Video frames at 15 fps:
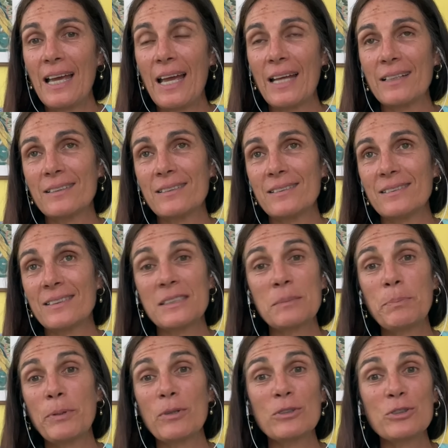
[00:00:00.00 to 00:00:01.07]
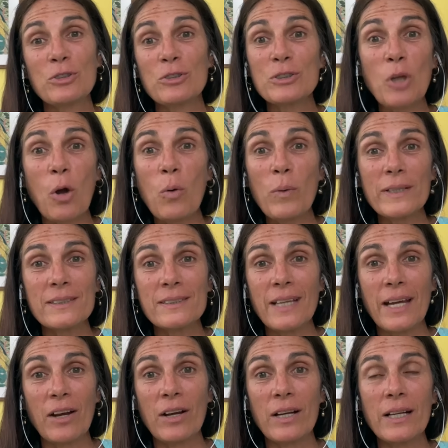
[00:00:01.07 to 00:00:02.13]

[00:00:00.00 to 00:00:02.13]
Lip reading: and the spiritual is always there.